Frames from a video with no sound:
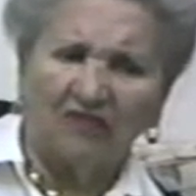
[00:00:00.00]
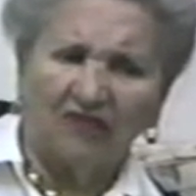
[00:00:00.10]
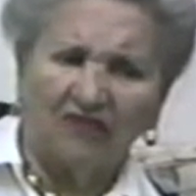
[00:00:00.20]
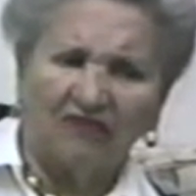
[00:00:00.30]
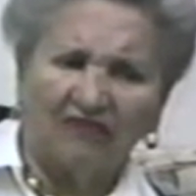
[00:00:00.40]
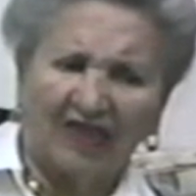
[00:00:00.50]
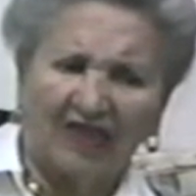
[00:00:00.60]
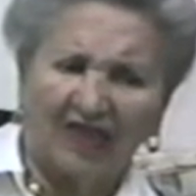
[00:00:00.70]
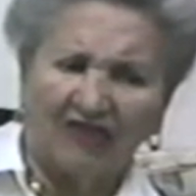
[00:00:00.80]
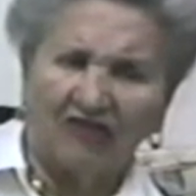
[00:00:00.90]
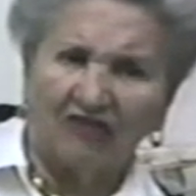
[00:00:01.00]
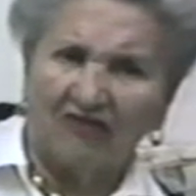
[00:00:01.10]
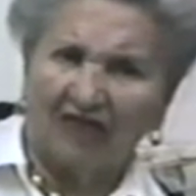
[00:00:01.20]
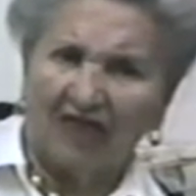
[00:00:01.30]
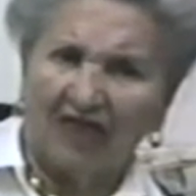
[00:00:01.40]
it was
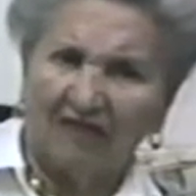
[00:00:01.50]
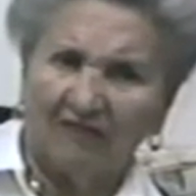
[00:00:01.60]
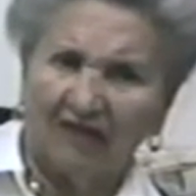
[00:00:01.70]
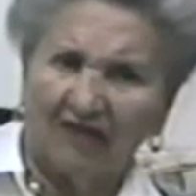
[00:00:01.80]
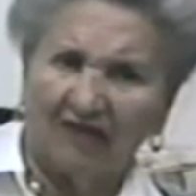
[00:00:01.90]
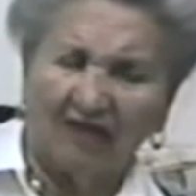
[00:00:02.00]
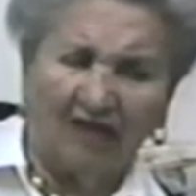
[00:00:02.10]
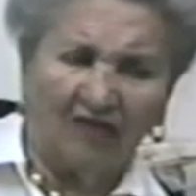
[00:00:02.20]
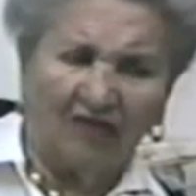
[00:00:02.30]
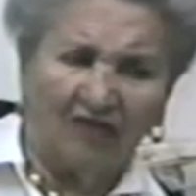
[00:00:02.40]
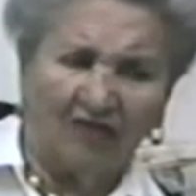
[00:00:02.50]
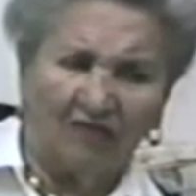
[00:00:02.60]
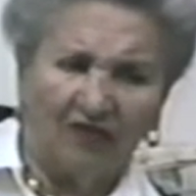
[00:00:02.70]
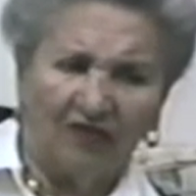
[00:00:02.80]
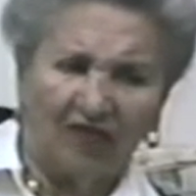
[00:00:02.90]
vacations times, and so
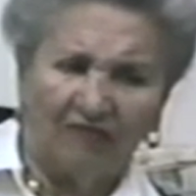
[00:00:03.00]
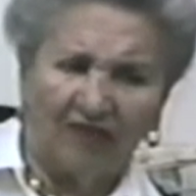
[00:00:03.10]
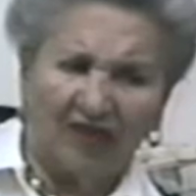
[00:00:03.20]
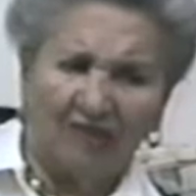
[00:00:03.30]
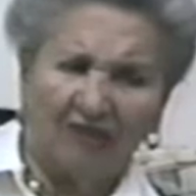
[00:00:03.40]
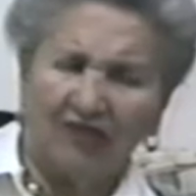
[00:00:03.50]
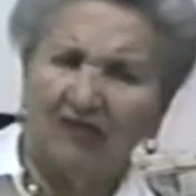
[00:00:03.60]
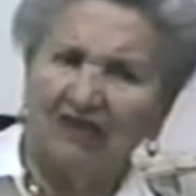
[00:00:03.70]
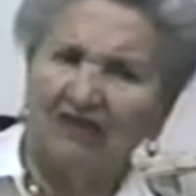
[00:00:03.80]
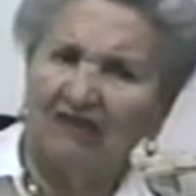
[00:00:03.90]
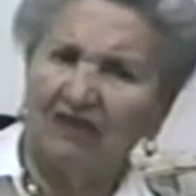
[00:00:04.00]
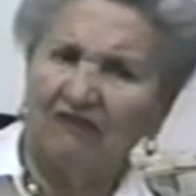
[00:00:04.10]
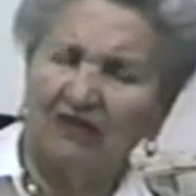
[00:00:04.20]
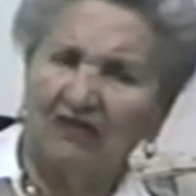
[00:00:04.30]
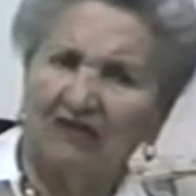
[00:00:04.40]
it must have been between
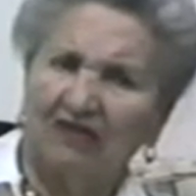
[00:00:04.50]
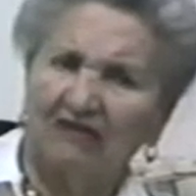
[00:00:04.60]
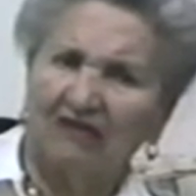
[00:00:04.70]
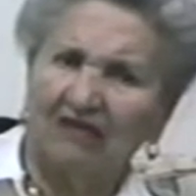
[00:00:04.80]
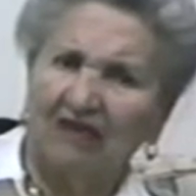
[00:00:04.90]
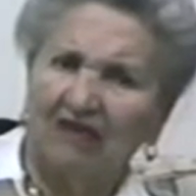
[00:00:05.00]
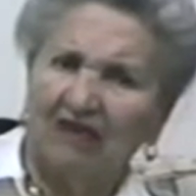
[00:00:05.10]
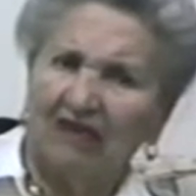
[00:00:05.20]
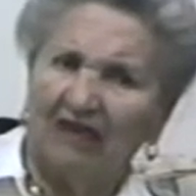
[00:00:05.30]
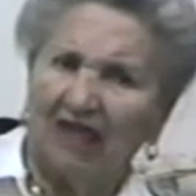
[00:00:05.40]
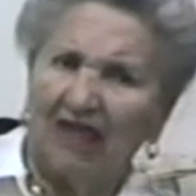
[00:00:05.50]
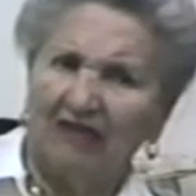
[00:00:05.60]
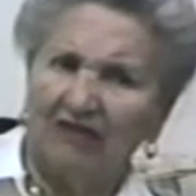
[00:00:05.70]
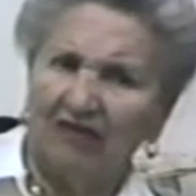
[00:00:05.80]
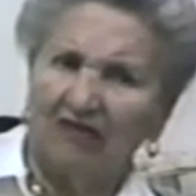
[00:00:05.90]
seven and
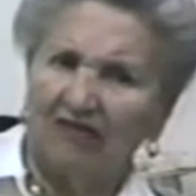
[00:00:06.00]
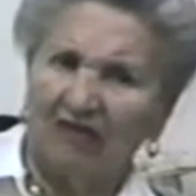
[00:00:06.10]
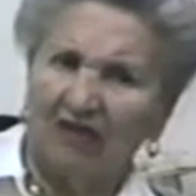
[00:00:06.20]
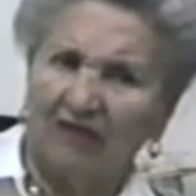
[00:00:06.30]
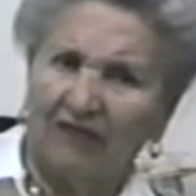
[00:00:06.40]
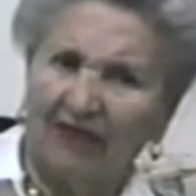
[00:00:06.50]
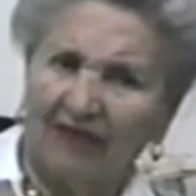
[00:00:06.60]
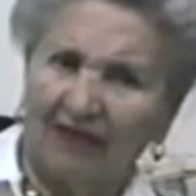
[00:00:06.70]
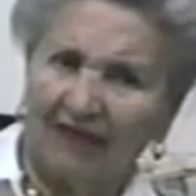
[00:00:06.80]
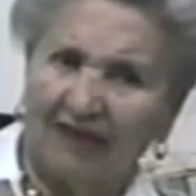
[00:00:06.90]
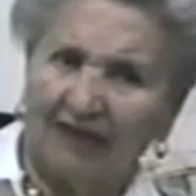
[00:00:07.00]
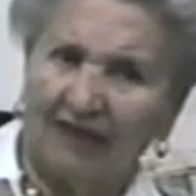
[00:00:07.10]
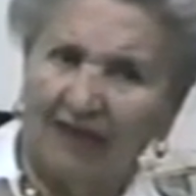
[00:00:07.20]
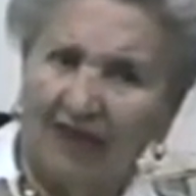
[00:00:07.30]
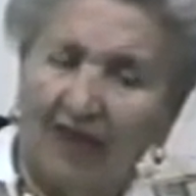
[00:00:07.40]
eight, something like
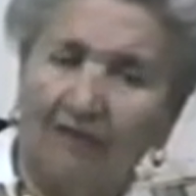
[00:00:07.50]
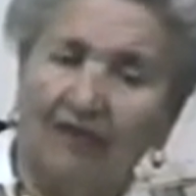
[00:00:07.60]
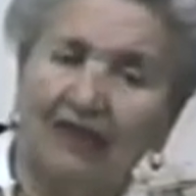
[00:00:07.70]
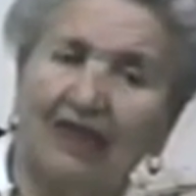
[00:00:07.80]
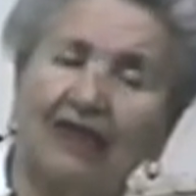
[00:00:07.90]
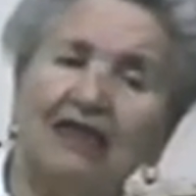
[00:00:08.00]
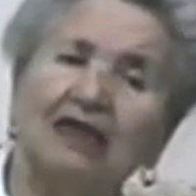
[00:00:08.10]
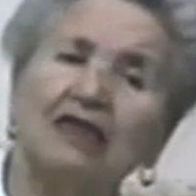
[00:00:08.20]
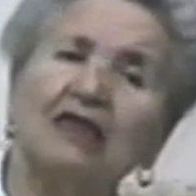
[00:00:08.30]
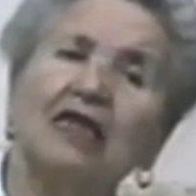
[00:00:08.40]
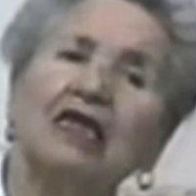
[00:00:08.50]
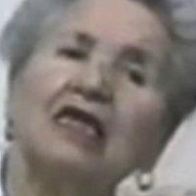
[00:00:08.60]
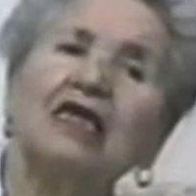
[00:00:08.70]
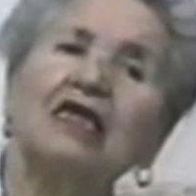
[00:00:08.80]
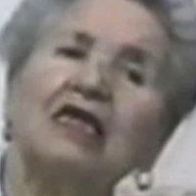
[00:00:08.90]
that. But then
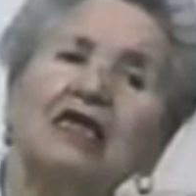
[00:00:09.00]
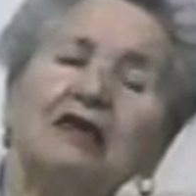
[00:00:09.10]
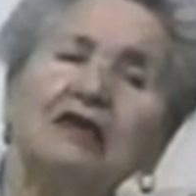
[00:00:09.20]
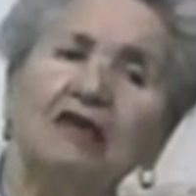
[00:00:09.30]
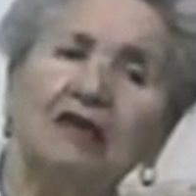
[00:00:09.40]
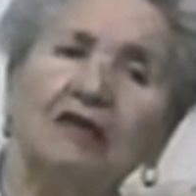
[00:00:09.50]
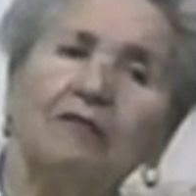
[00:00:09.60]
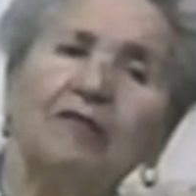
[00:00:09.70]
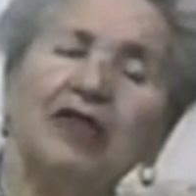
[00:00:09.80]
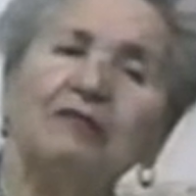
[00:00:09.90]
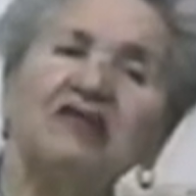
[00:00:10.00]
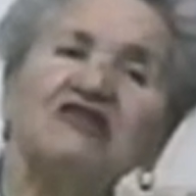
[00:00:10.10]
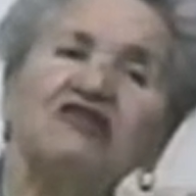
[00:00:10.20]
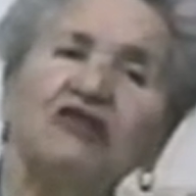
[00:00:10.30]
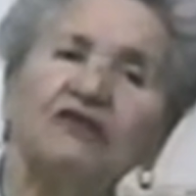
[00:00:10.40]
he made
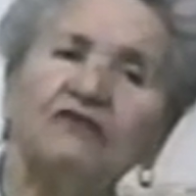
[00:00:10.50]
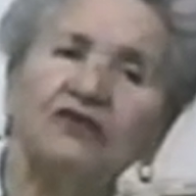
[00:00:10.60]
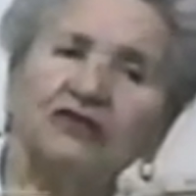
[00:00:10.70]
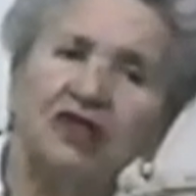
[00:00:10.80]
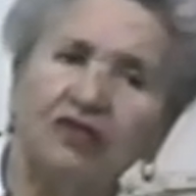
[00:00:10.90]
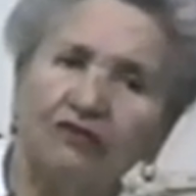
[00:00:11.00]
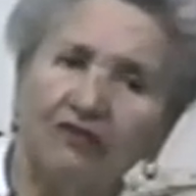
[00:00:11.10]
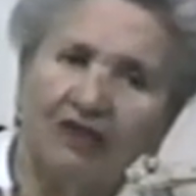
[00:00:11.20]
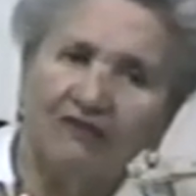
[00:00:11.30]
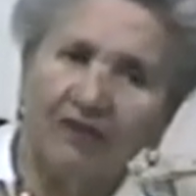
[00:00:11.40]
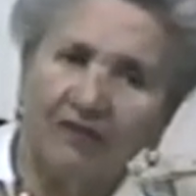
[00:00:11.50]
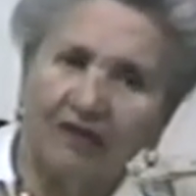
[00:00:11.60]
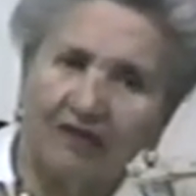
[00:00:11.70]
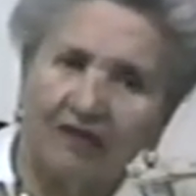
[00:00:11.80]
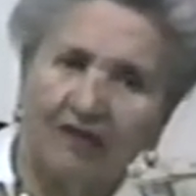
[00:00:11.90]
me serve the tea to
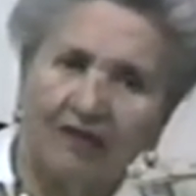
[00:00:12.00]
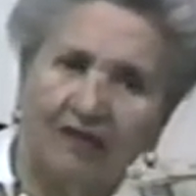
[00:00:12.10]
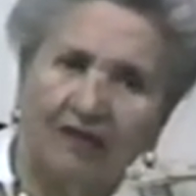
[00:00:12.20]
everybody.